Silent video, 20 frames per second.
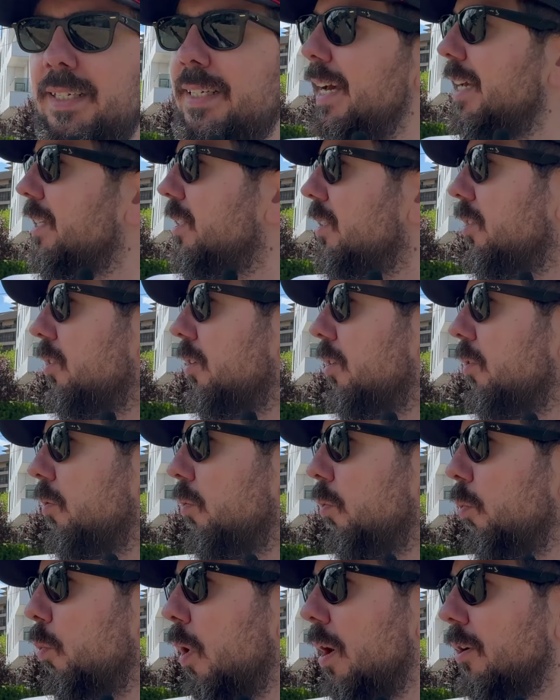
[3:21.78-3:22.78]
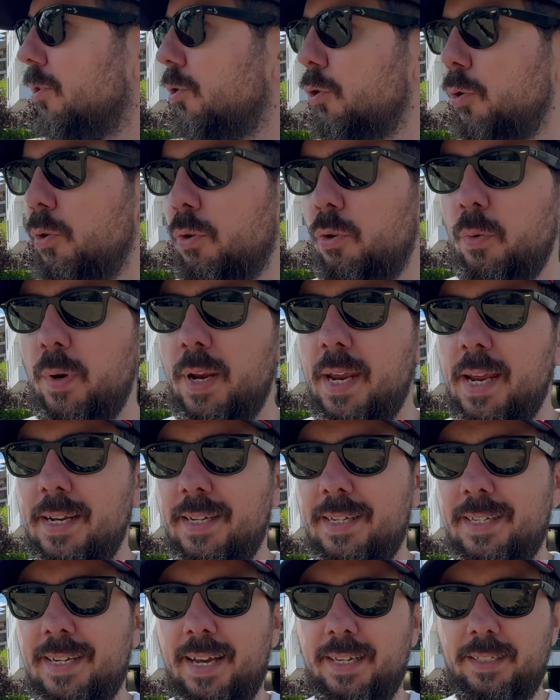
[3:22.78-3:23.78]
Test one, two, three,
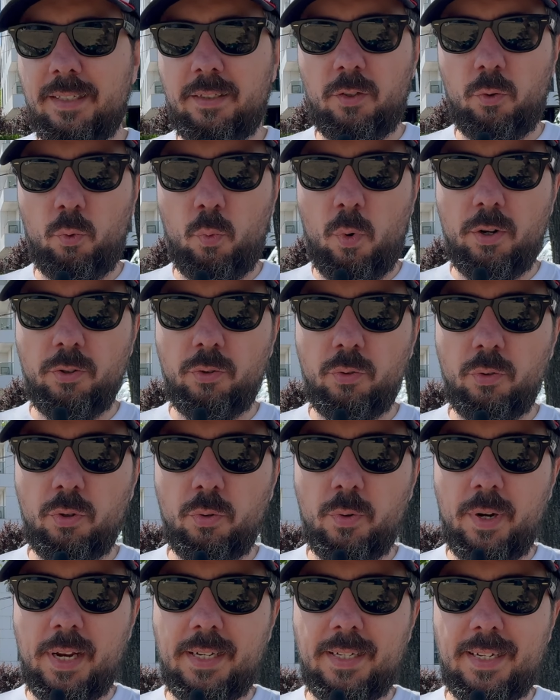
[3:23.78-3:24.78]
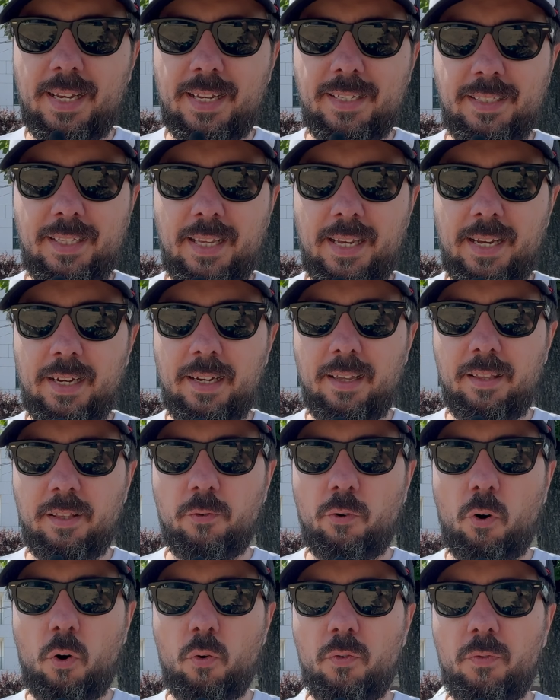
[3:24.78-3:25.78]
test one, two, three, testing the
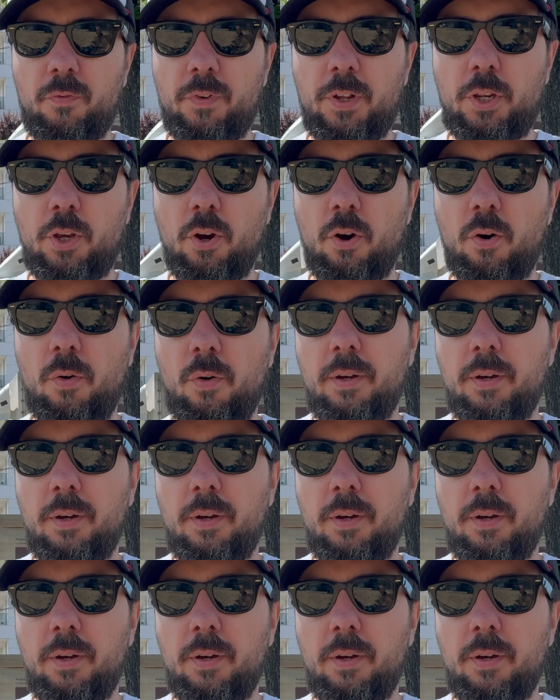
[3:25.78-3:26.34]
Rode Video